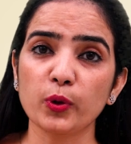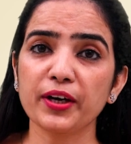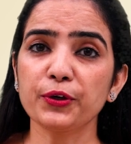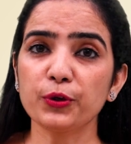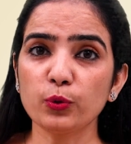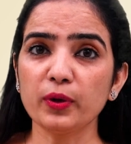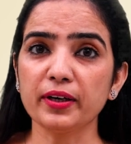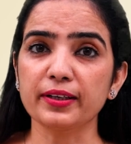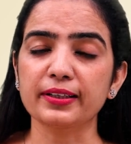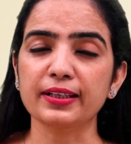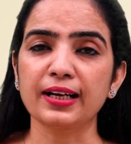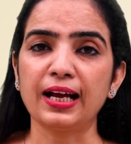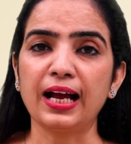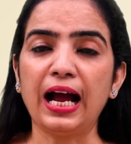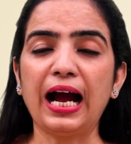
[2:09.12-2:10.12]
I do
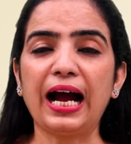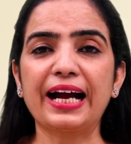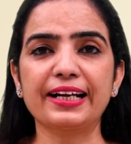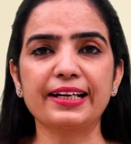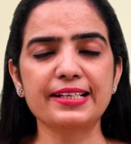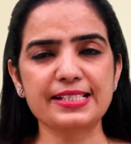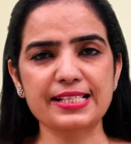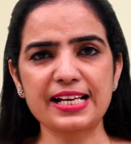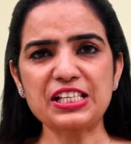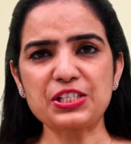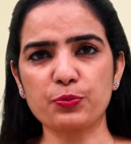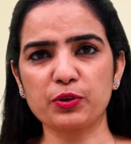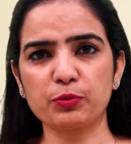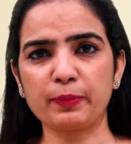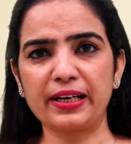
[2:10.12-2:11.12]
it? I
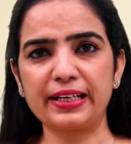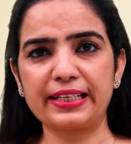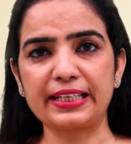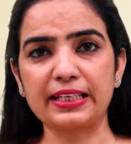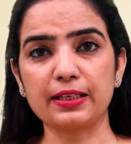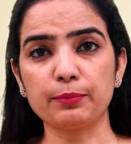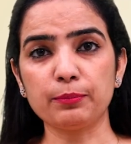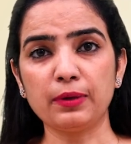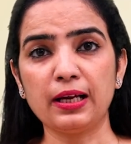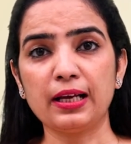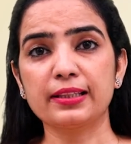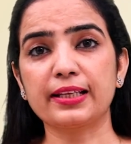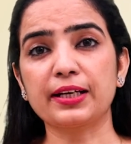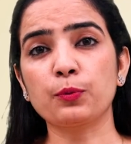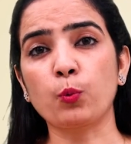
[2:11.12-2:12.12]
discussed with my team
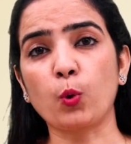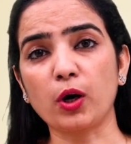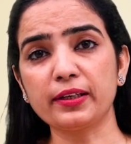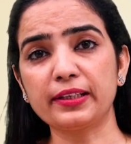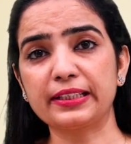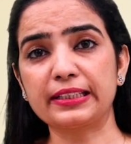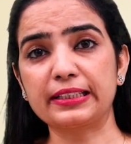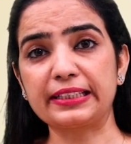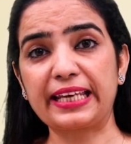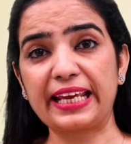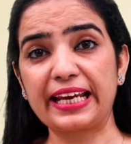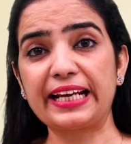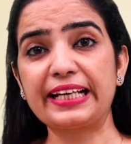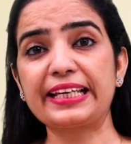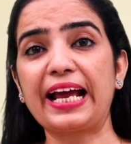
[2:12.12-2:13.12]
that what
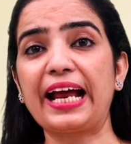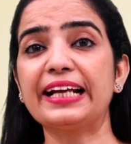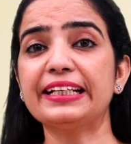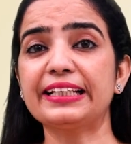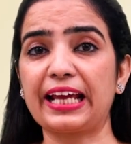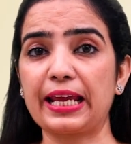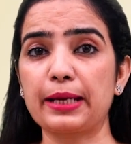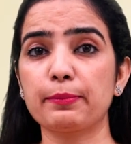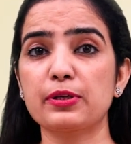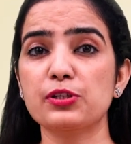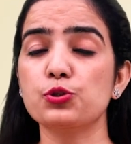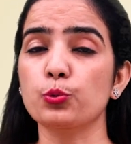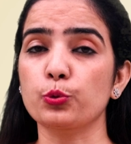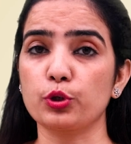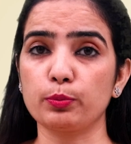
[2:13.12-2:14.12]
date and time is
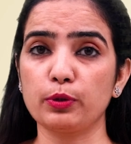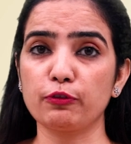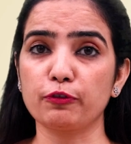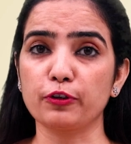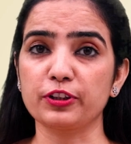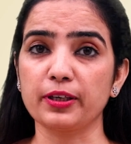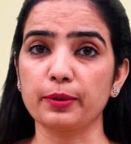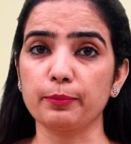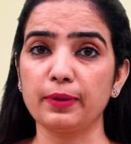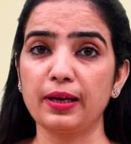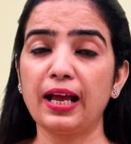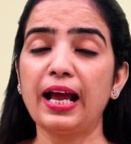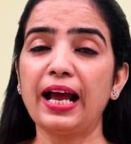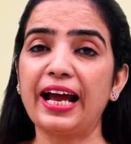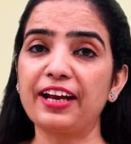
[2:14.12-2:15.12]
suitable for them,
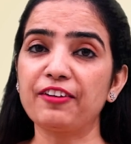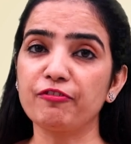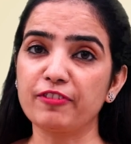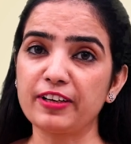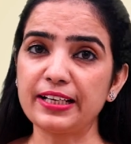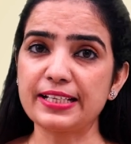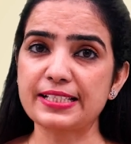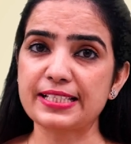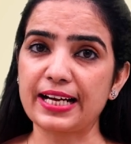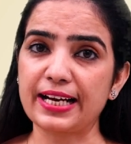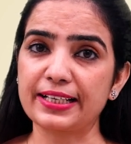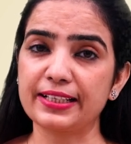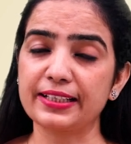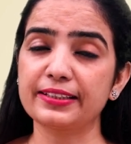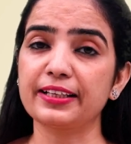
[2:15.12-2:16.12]
and we
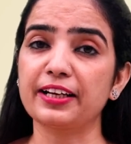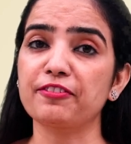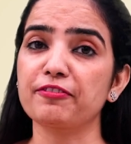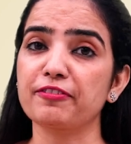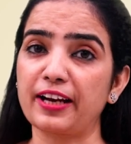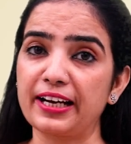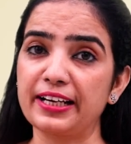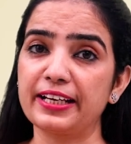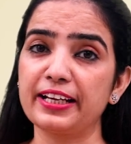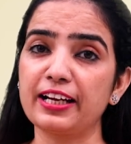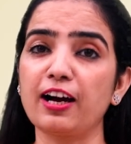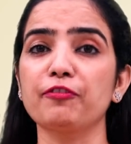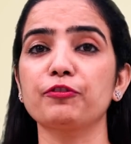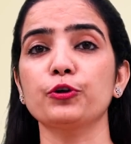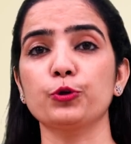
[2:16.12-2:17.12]
decided that Friday
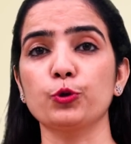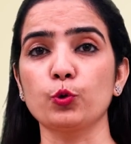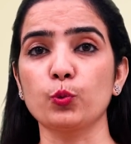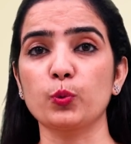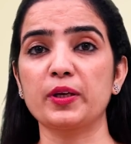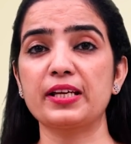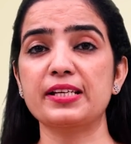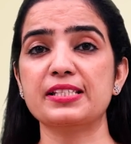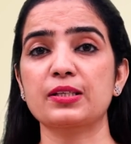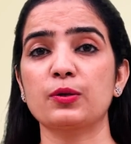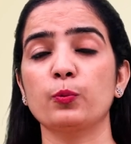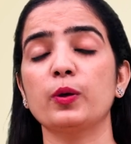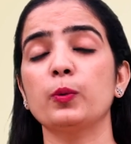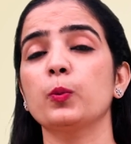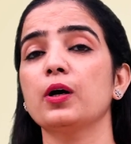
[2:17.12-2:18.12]
after 2 weeks
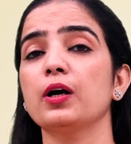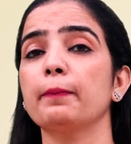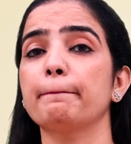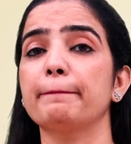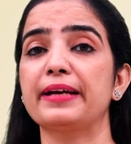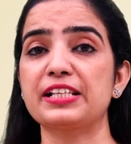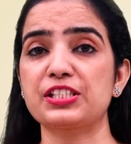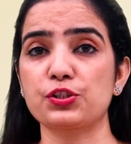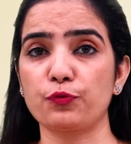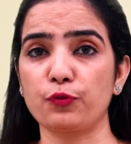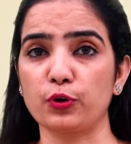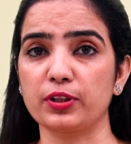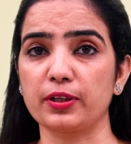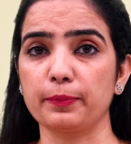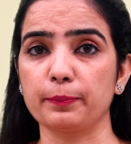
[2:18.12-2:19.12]
will work best
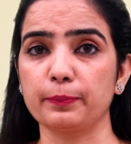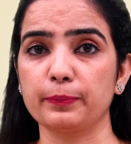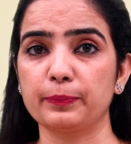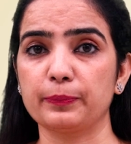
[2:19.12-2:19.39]
for them.